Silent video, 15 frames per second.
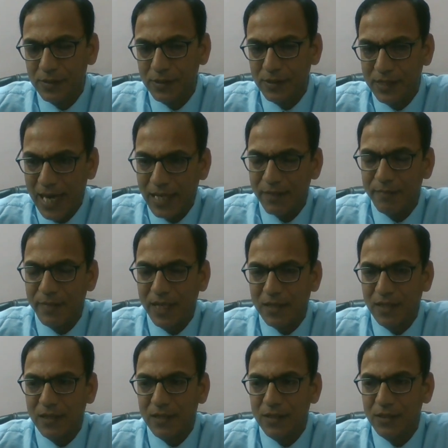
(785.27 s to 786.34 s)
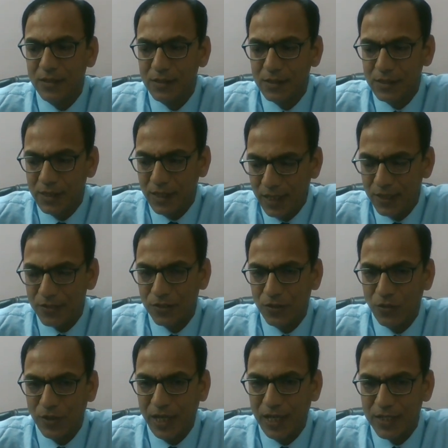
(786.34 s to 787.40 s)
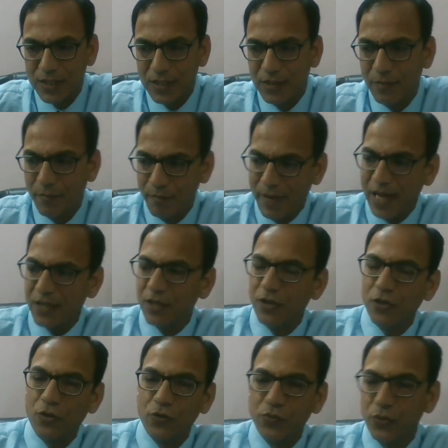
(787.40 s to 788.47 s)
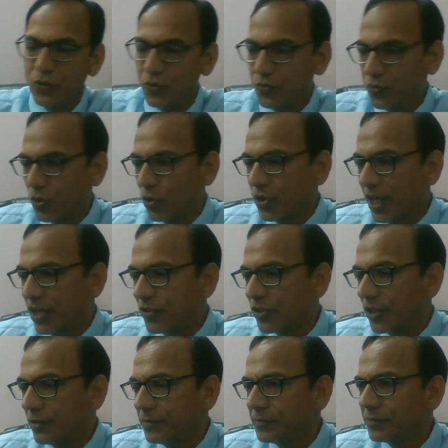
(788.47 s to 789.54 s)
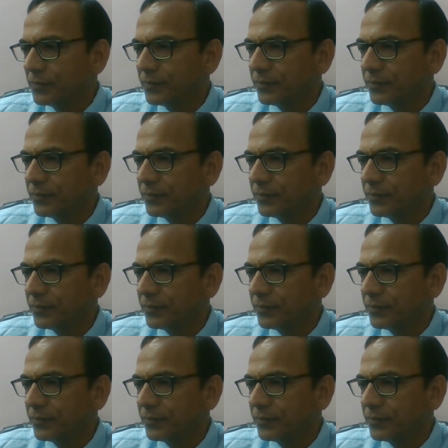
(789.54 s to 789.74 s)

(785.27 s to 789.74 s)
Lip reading: That method is known as method of flotation.